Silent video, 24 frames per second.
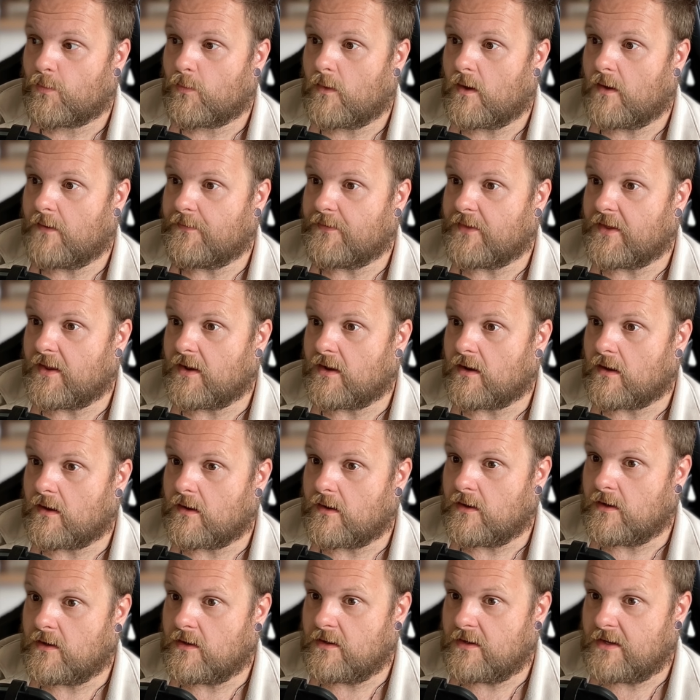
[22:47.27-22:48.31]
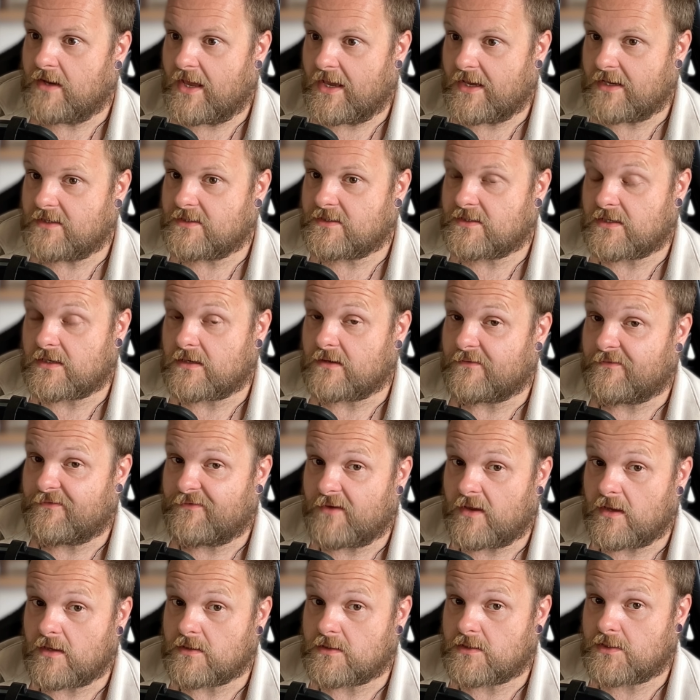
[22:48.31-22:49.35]
and then next in
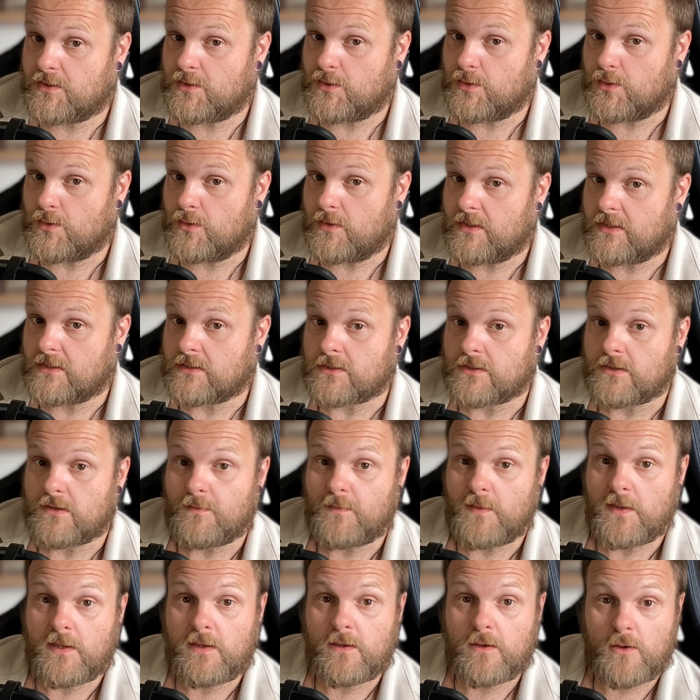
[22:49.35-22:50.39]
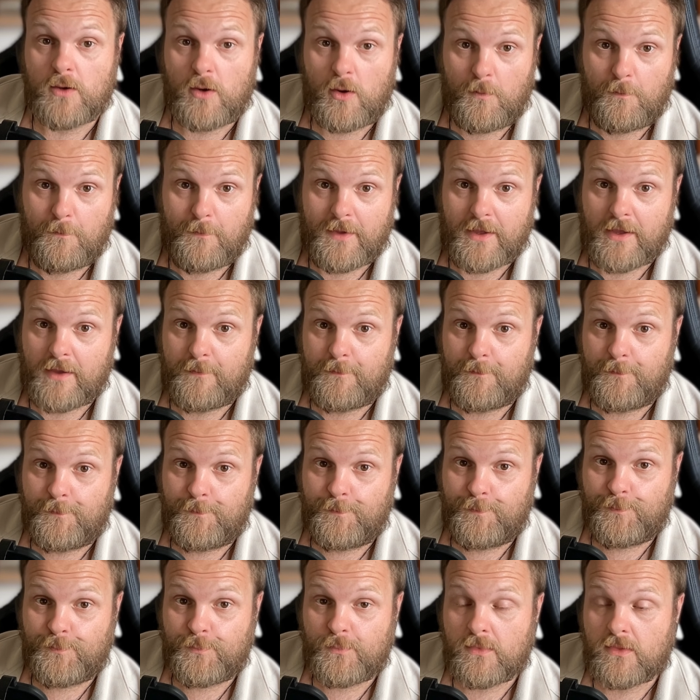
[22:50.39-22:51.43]
phase 2 is going to be combat,
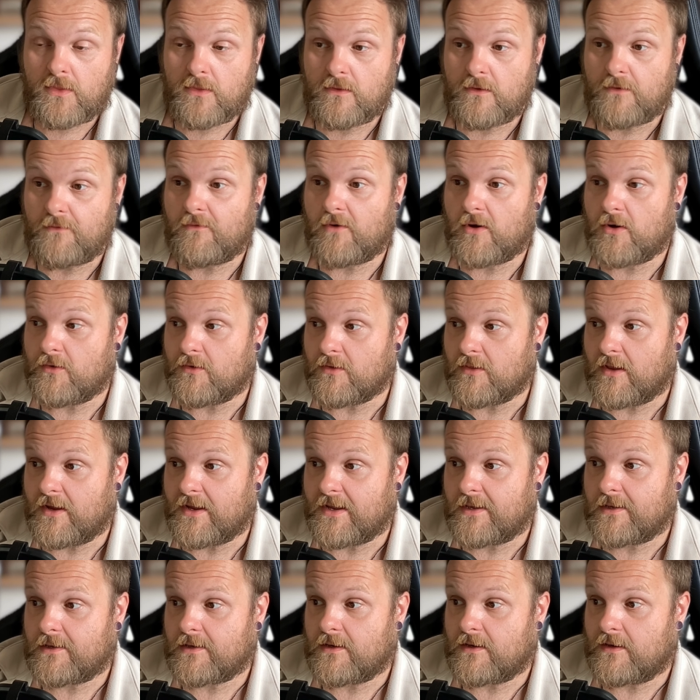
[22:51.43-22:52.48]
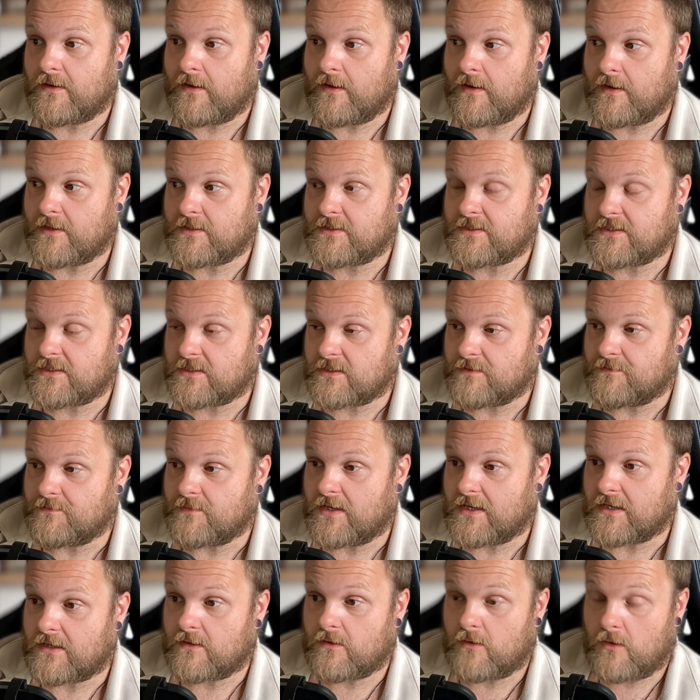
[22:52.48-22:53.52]
the roguelike system
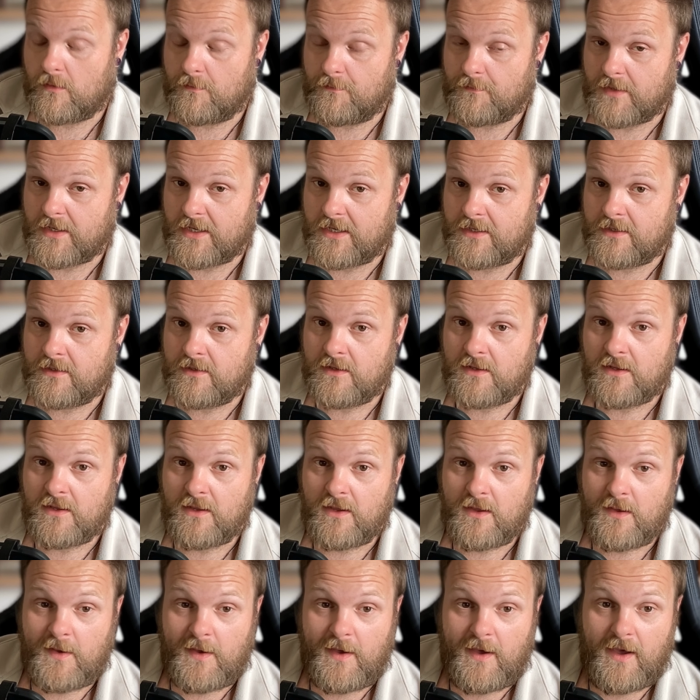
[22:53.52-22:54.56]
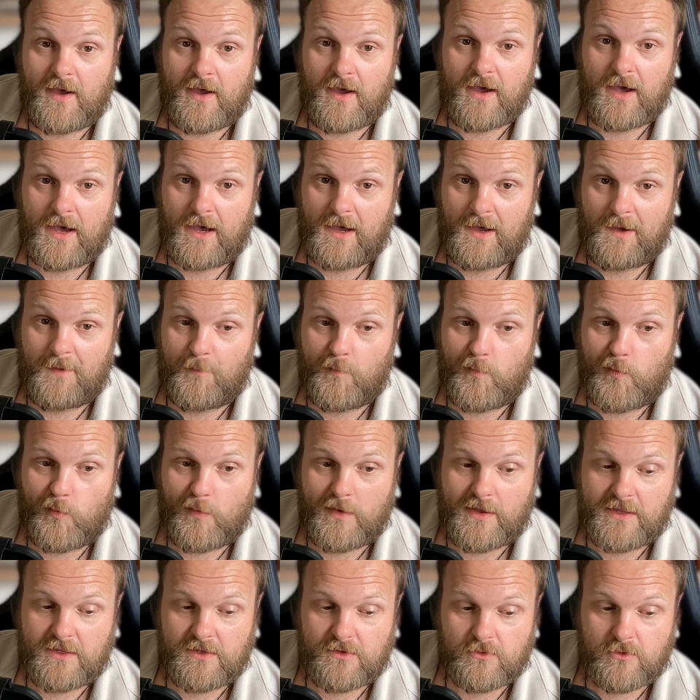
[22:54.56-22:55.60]
and combat,
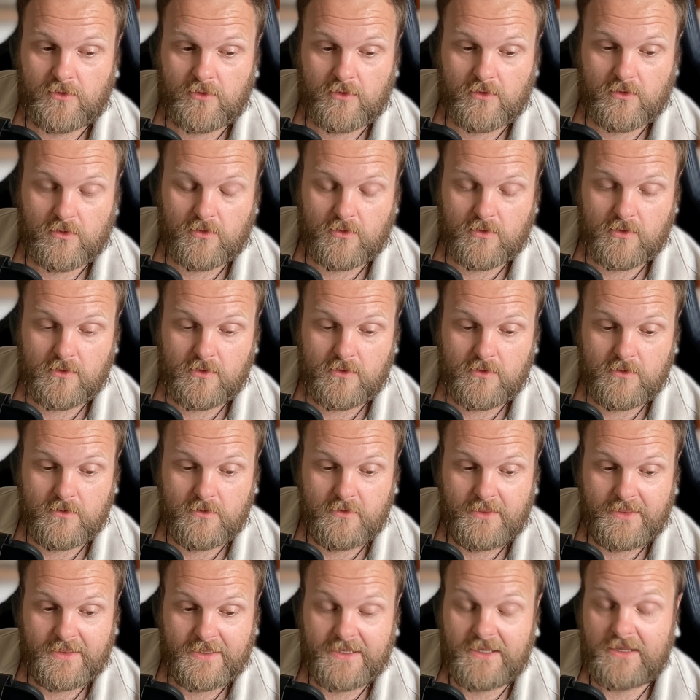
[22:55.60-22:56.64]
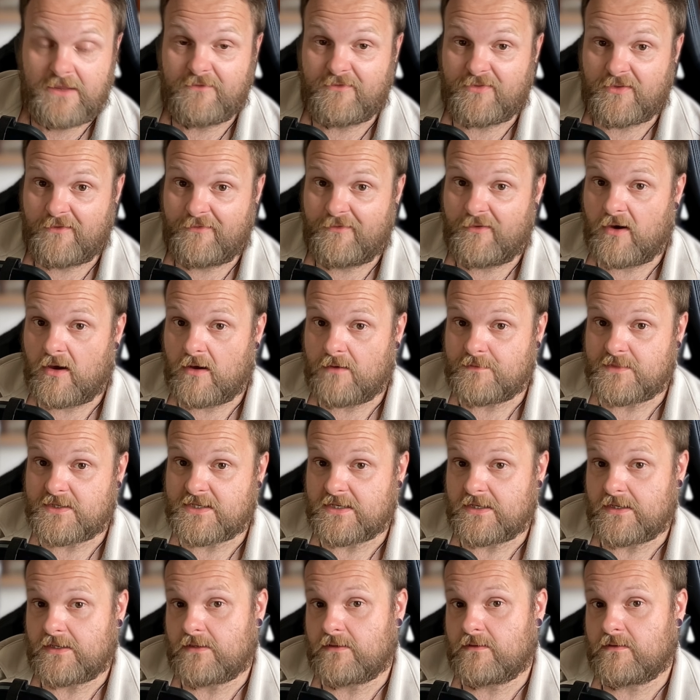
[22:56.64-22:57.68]
where you'll leave the farm
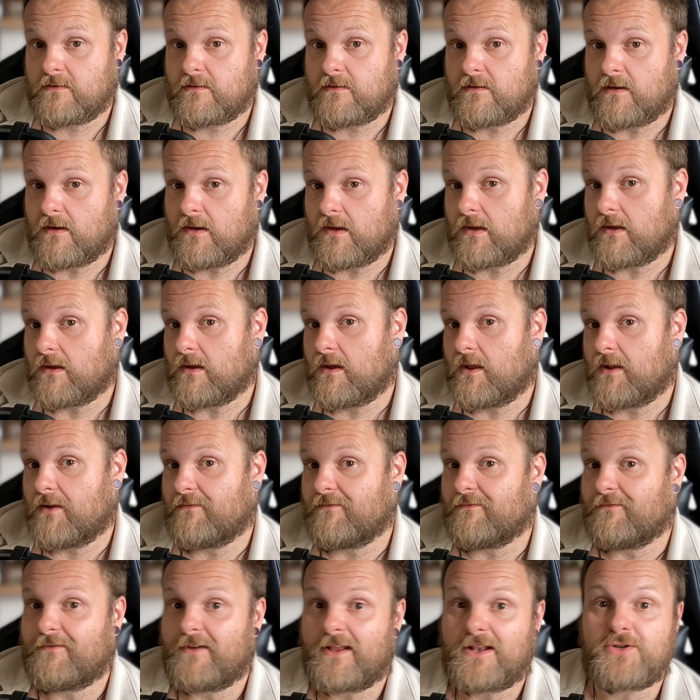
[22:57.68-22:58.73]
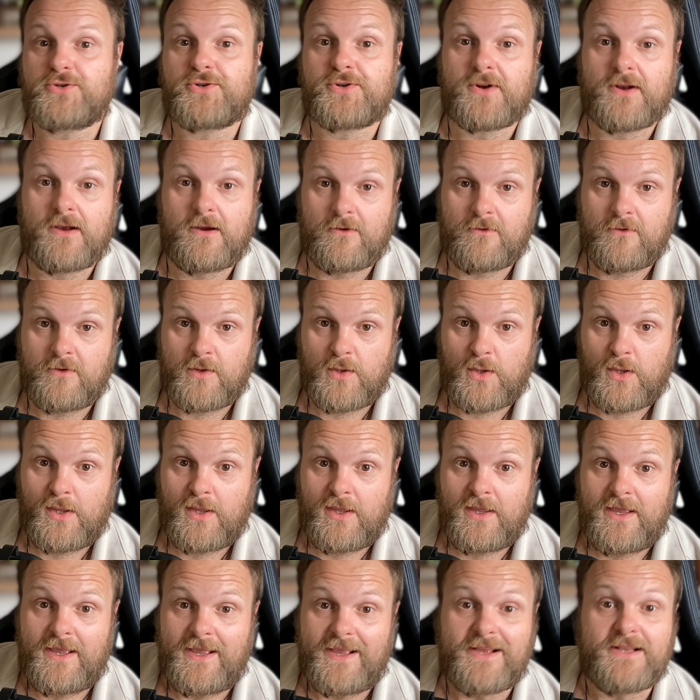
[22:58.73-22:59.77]
scene and venture out
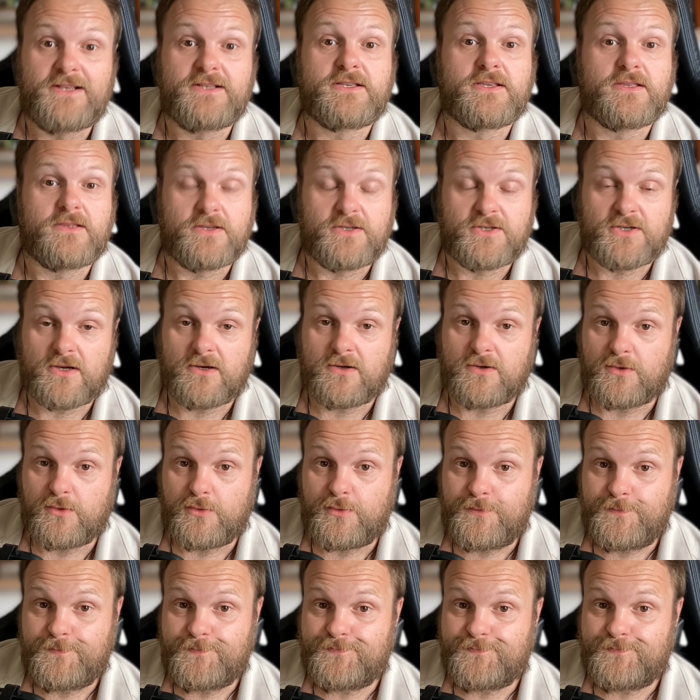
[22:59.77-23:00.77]
into the jungle.